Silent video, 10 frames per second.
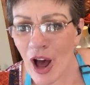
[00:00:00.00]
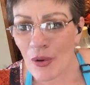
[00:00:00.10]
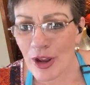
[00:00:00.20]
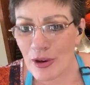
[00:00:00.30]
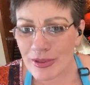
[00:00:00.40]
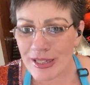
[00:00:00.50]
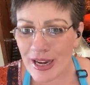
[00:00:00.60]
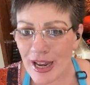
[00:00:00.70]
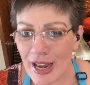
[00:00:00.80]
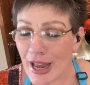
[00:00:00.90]
Oh, you
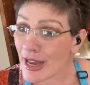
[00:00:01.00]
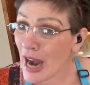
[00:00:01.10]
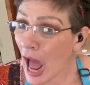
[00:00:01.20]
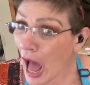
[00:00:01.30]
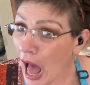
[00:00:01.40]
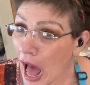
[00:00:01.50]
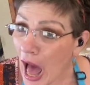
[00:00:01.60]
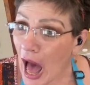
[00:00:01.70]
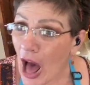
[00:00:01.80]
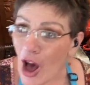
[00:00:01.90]
did?
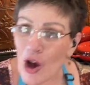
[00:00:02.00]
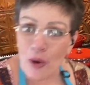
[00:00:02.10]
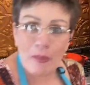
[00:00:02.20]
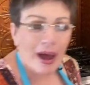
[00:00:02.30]
Oh